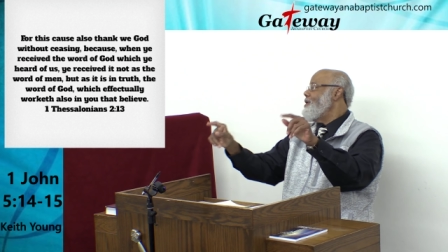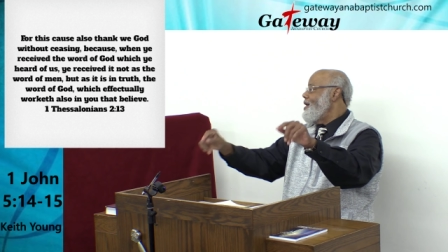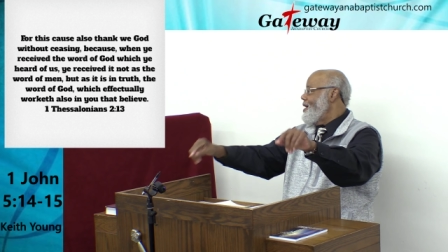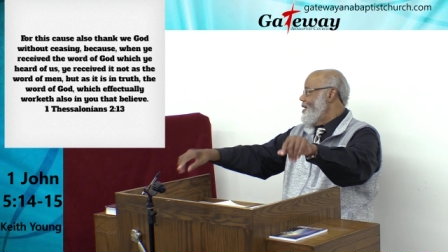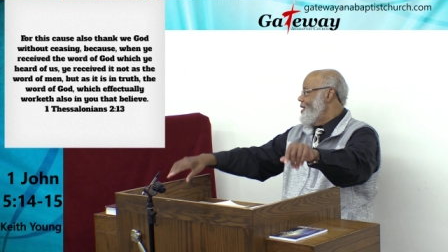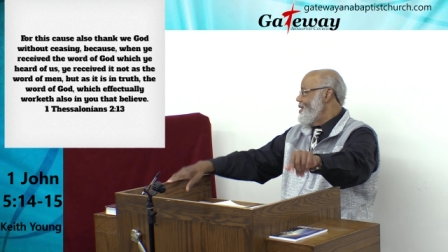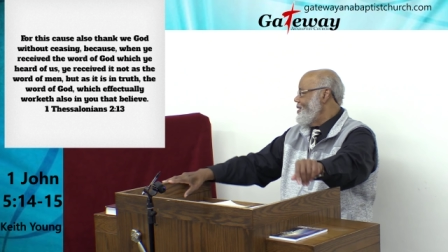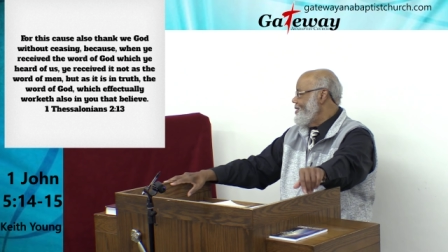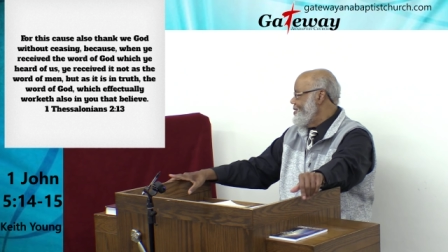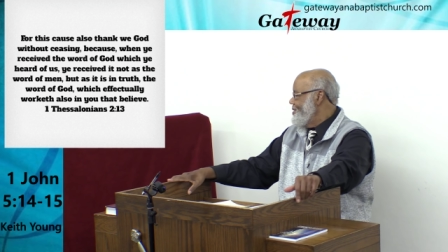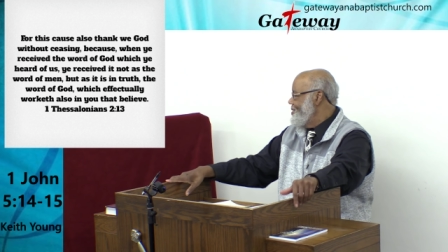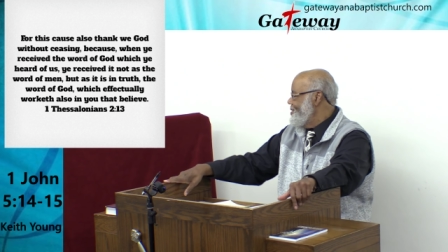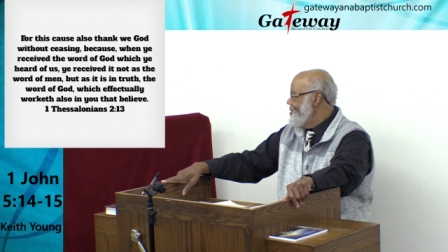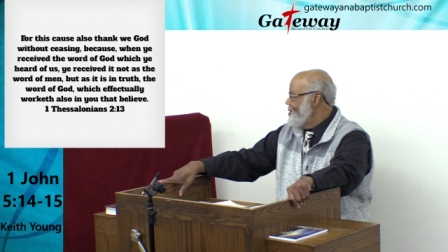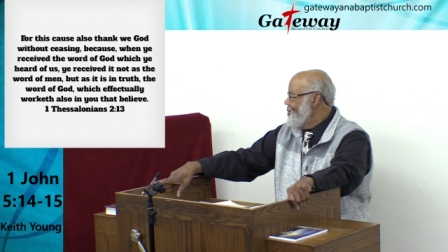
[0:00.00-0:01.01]
mind
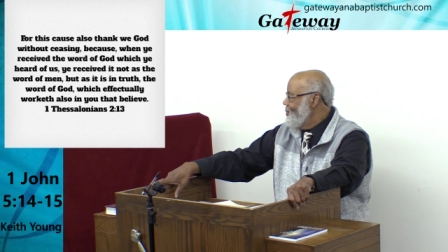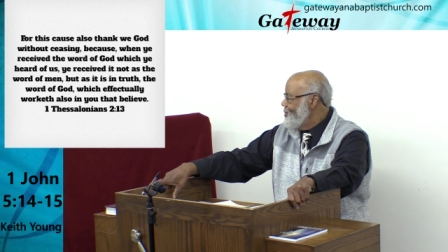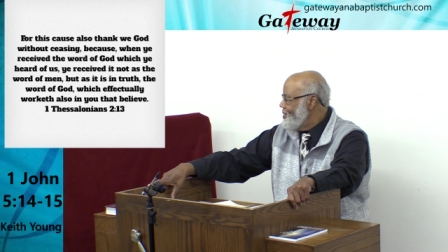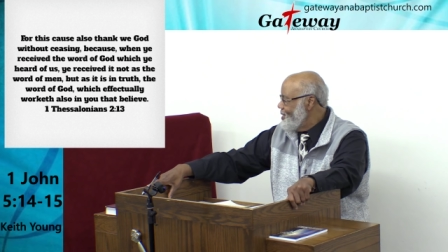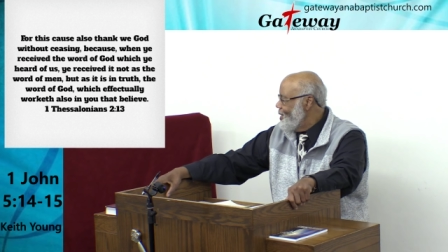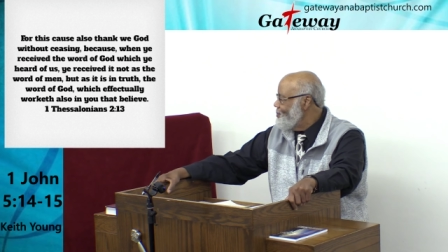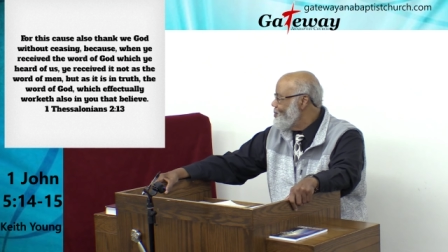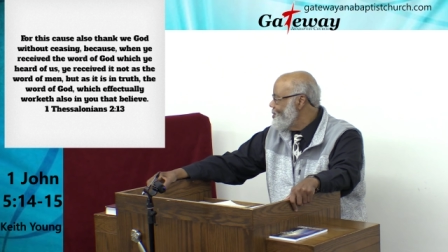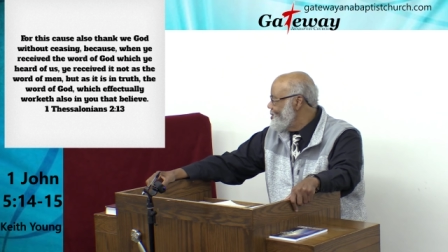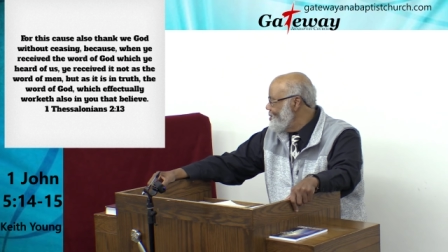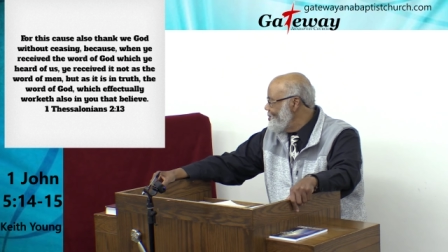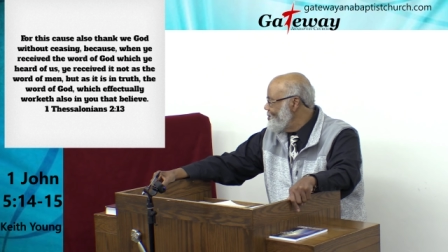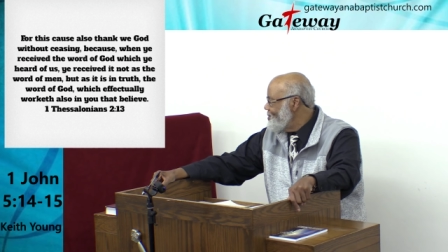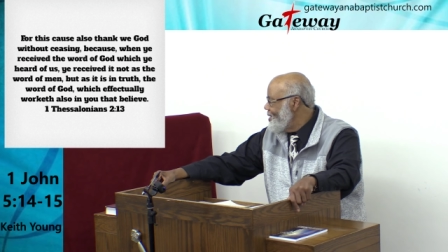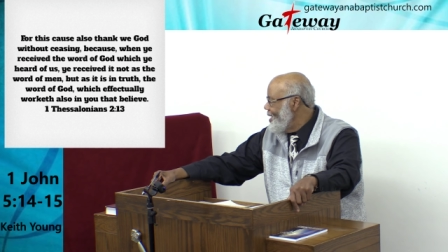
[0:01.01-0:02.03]
when they
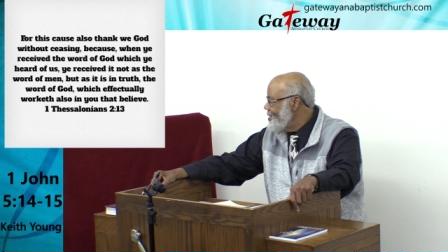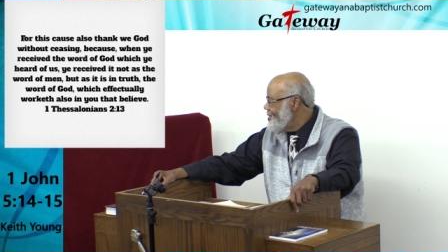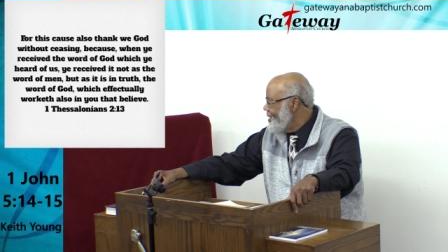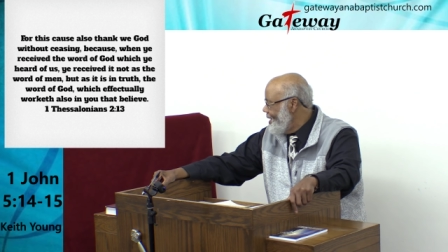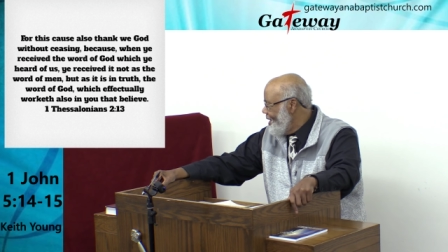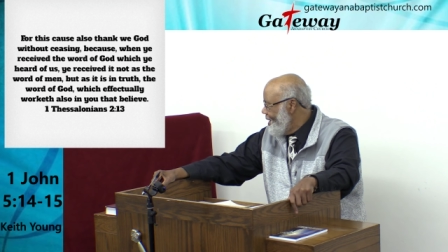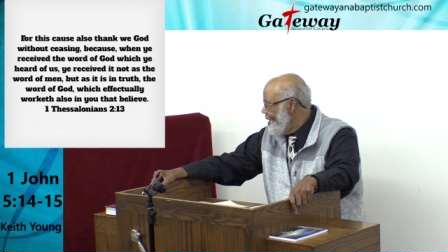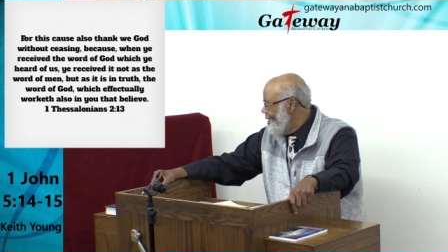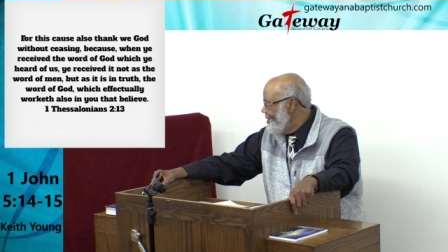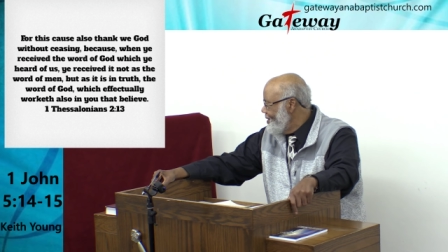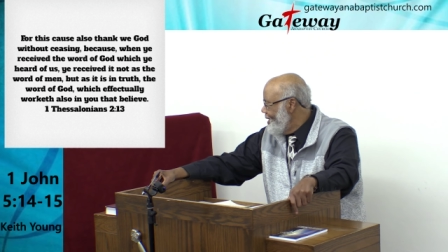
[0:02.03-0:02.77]
produced that car.